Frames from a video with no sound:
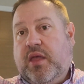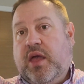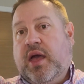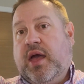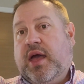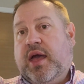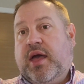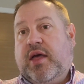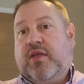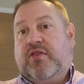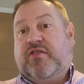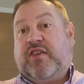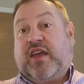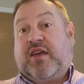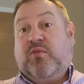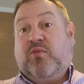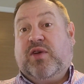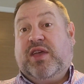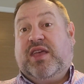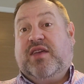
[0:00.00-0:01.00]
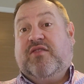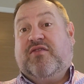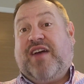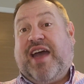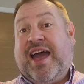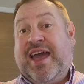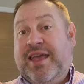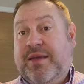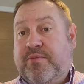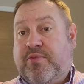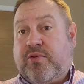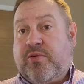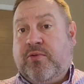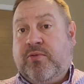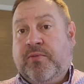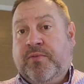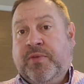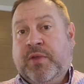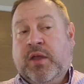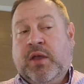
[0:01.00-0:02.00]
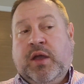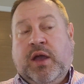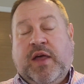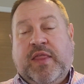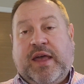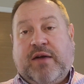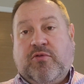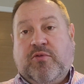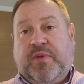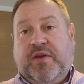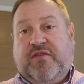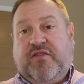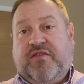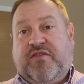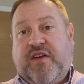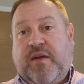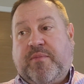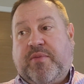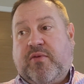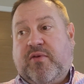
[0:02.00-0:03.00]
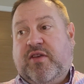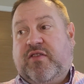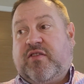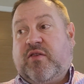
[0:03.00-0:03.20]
second week of April, and that will be for February.